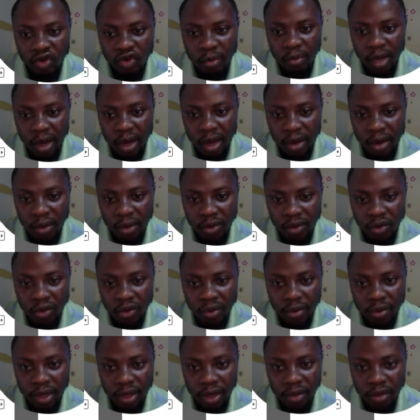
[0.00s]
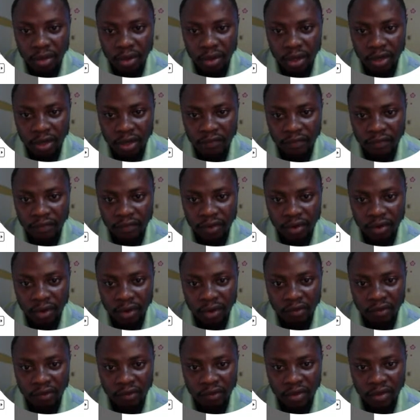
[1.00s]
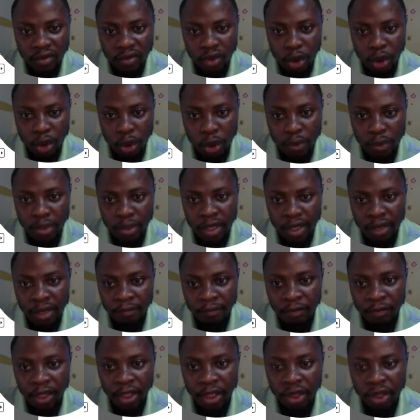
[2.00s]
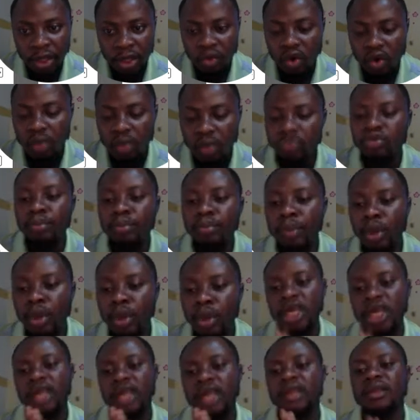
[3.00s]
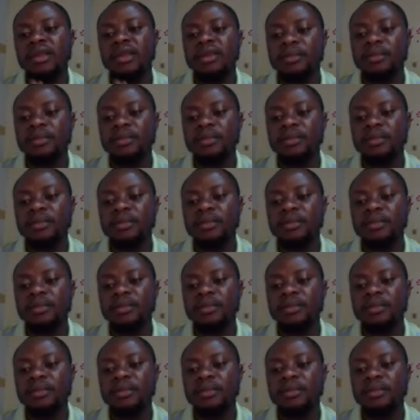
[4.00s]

down, leave, you have nothing to touch up there. You come to budget.